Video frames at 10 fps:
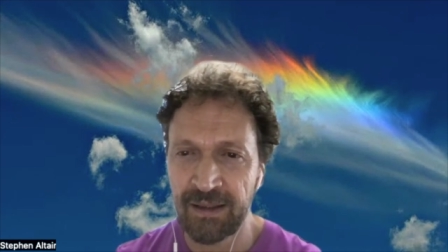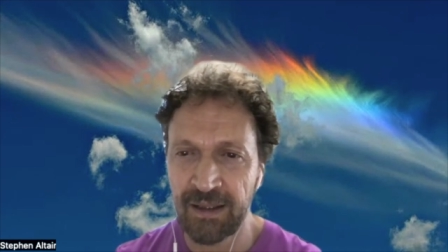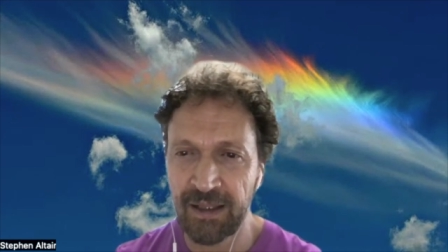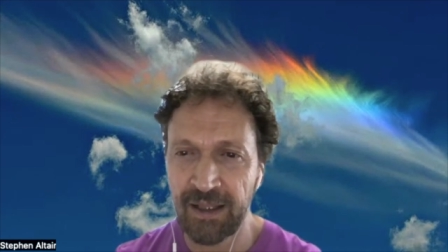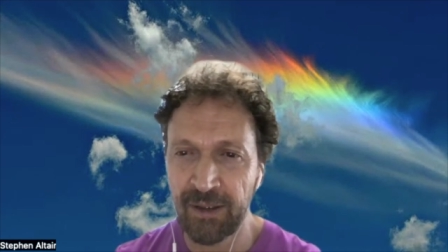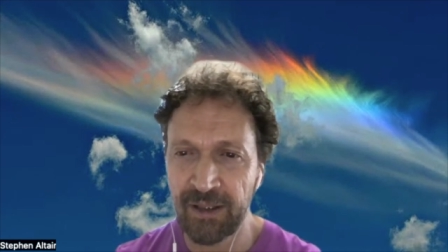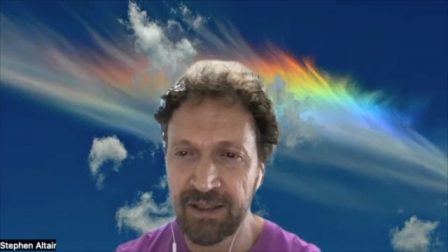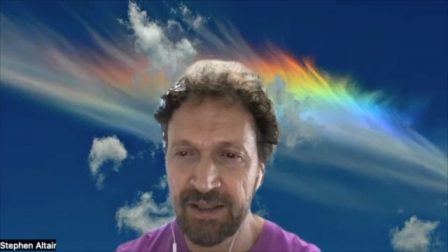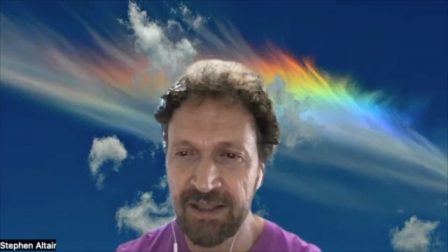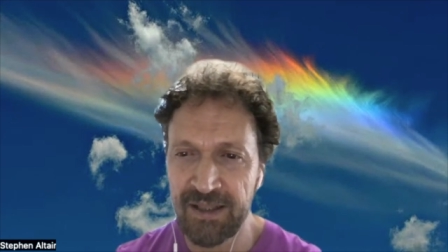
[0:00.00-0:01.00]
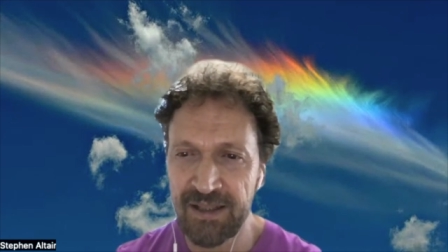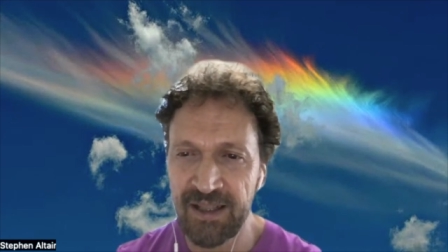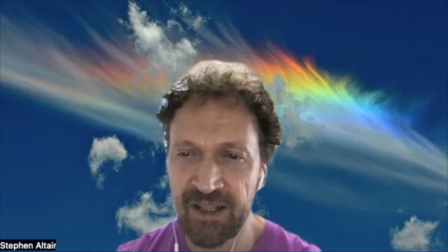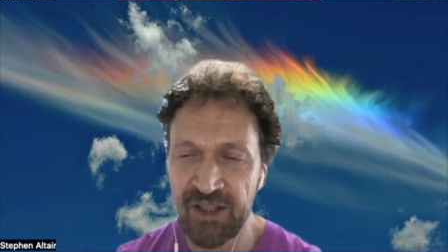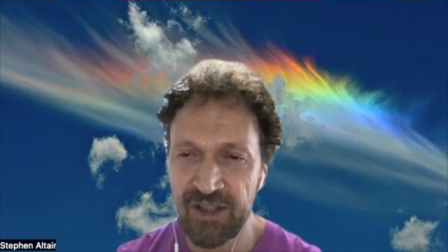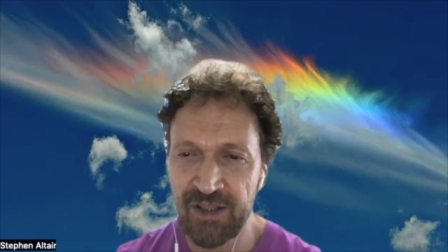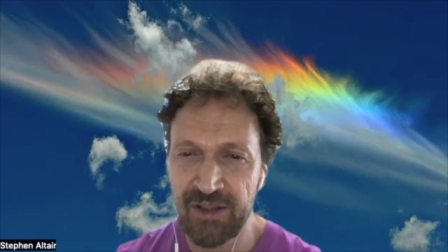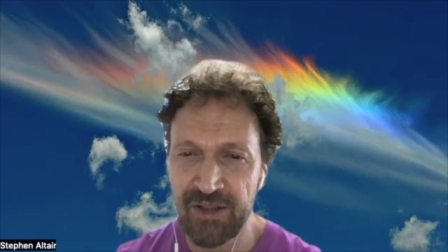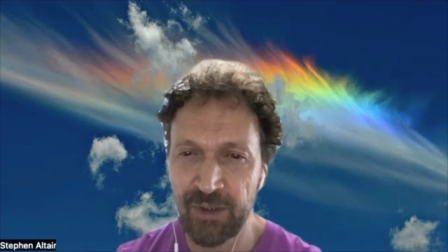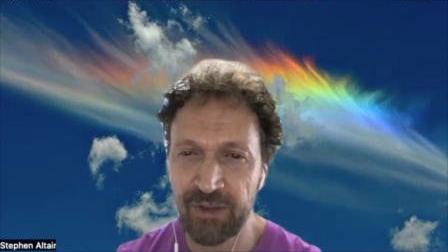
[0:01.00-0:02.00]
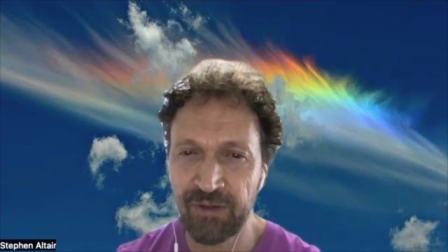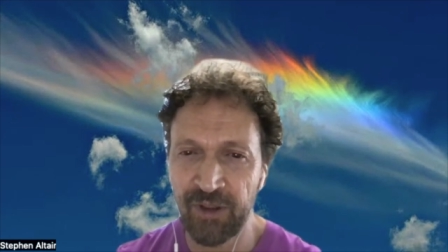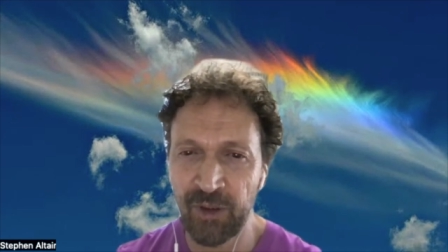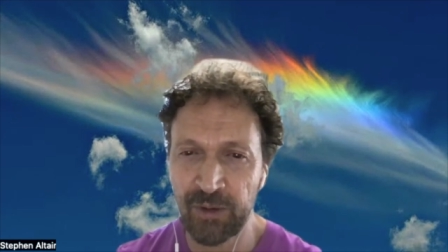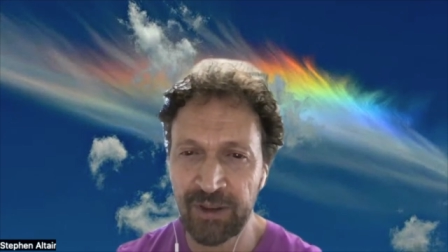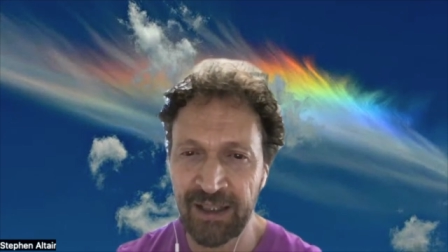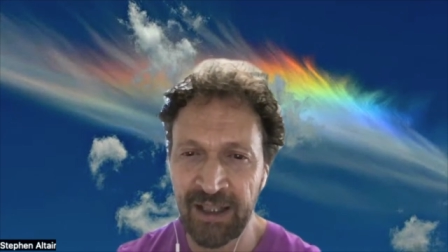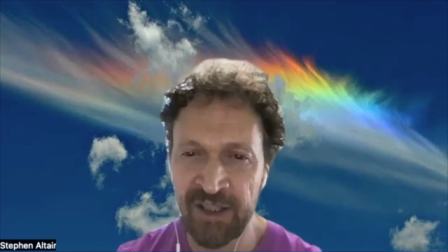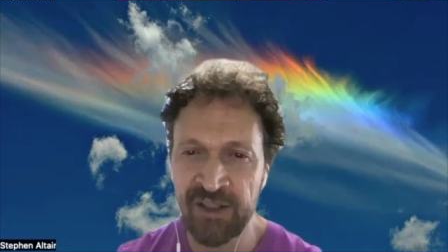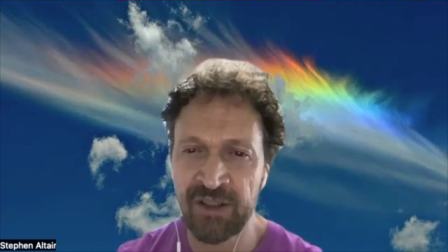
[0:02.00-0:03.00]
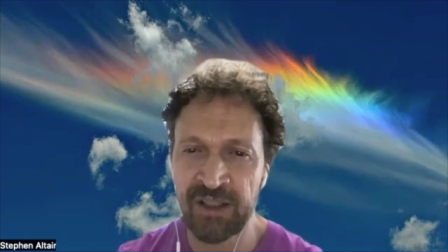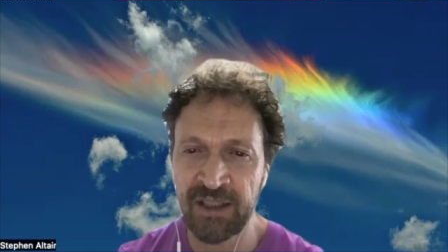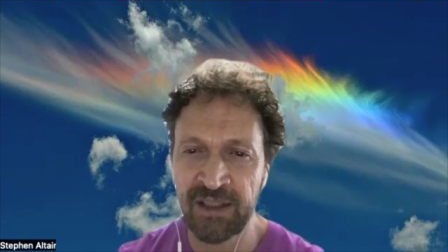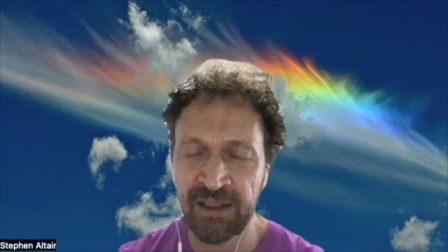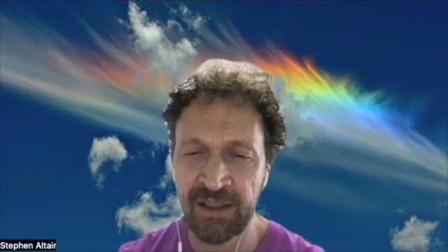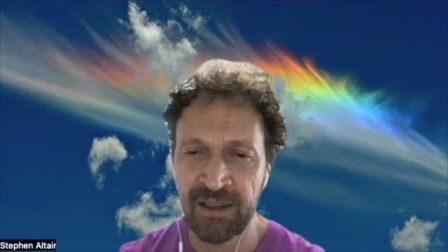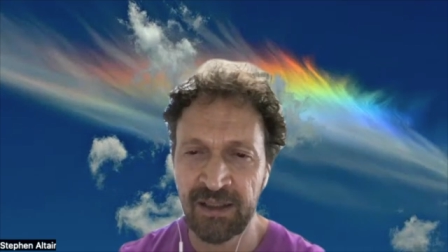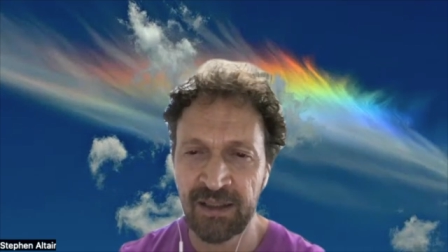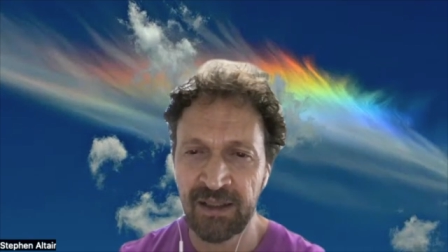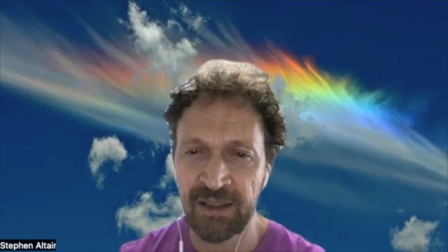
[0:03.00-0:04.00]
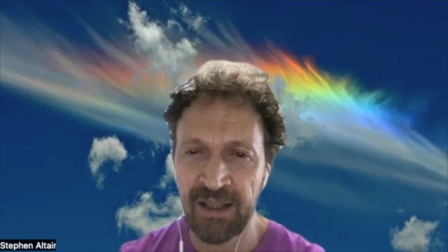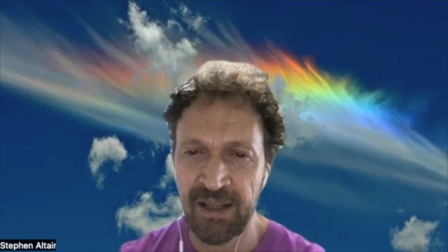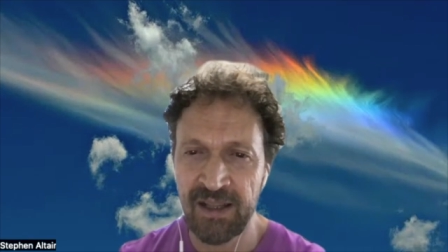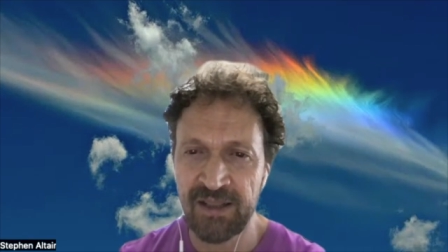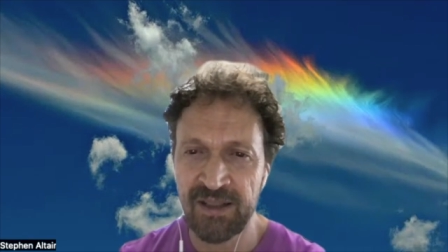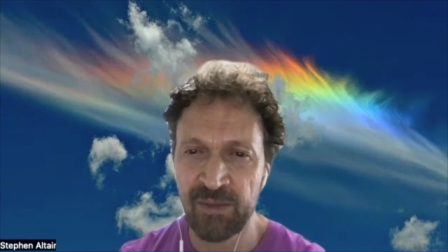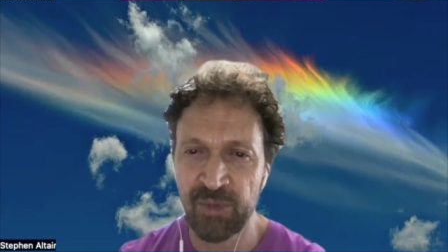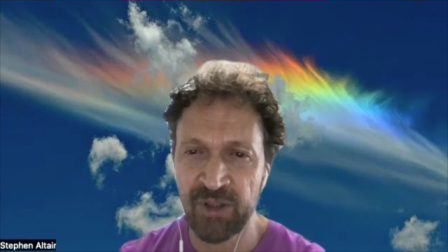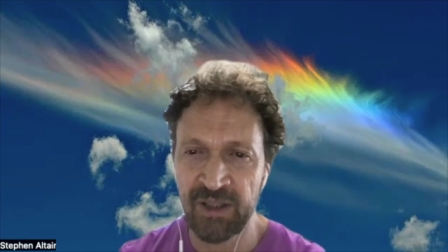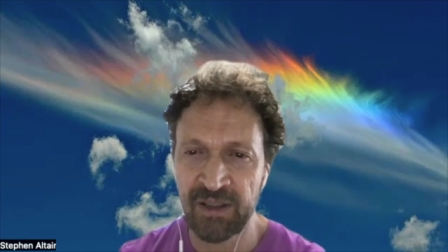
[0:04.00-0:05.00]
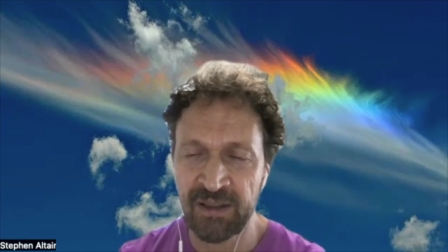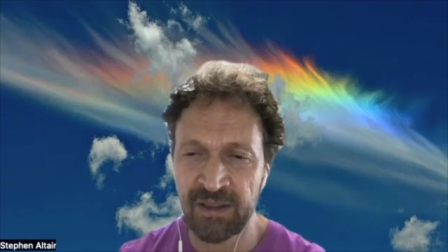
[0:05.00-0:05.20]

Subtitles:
allowing sensations to unfold naturally as you breathe.